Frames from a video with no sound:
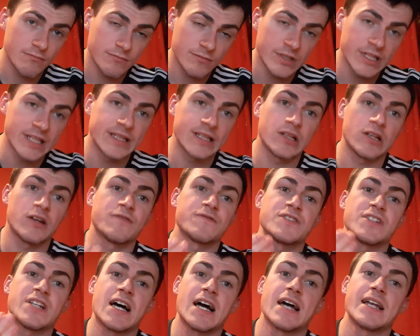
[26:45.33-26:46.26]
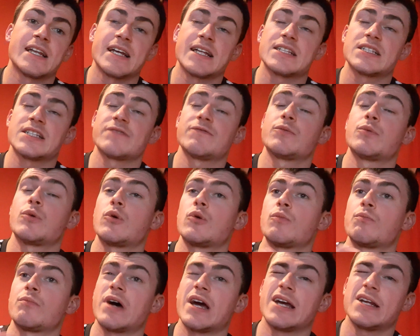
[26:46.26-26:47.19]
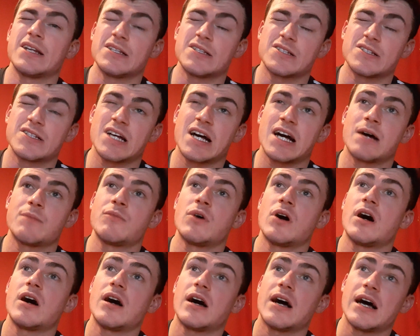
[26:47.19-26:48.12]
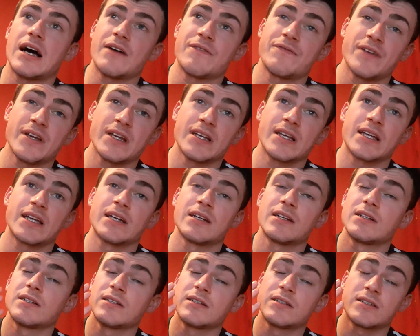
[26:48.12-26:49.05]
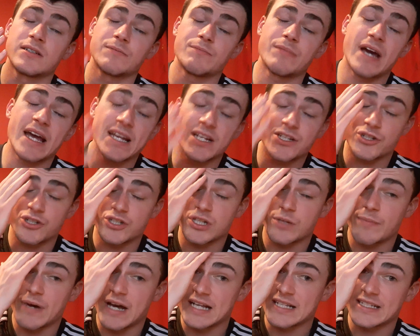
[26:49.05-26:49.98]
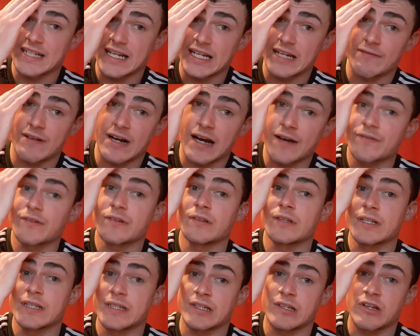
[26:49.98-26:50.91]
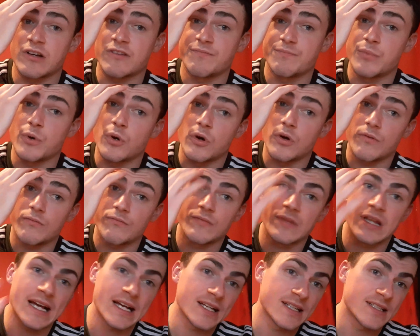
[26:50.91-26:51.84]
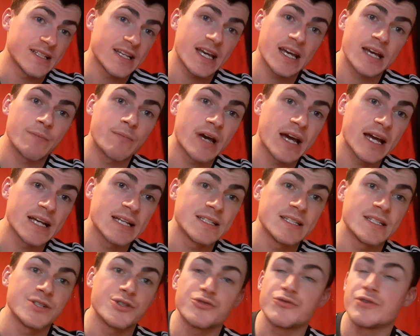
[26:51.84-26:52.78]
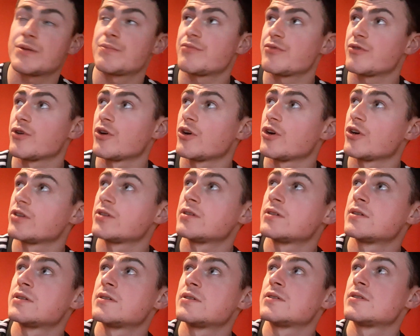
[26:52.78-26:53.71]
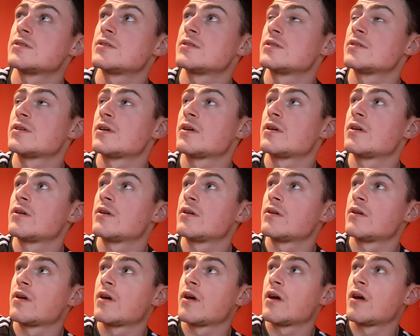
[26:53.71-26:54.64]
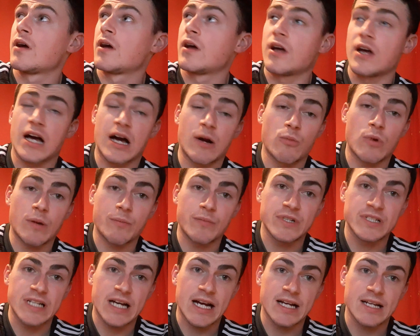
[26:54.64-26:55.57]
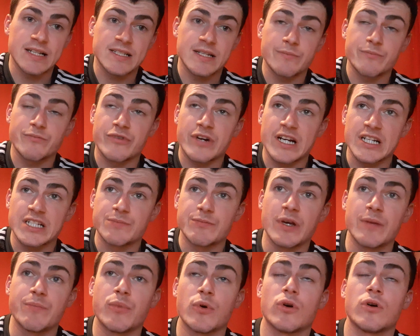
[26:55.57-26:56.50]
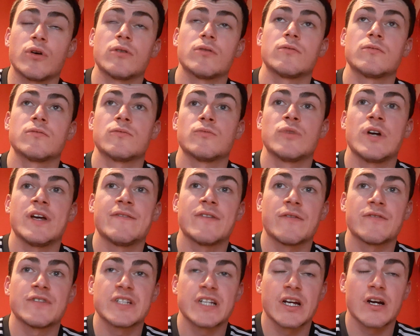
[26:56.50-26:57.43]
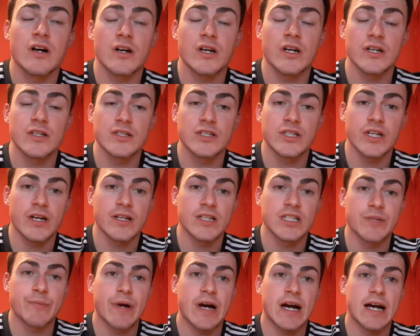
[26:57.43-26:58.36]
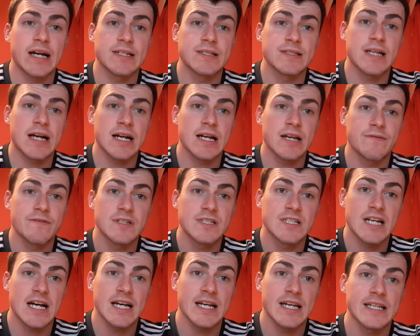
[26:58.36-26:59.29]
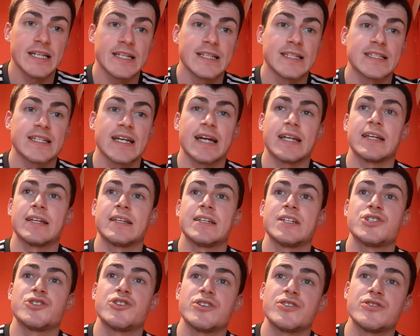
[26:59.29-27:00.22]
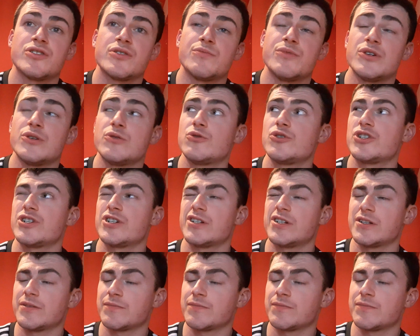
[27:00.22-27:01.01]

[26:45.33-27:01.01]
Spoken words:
Lindelof started against Liverpool and Bailly didn't start, but I think Bailly's just a better centre-half than Lindelof. But like I say, Bailly's injury-prone. And Wan-Bissaka's impressed me, but we've obviously got concerns about his lack of attacking intent and his distribution.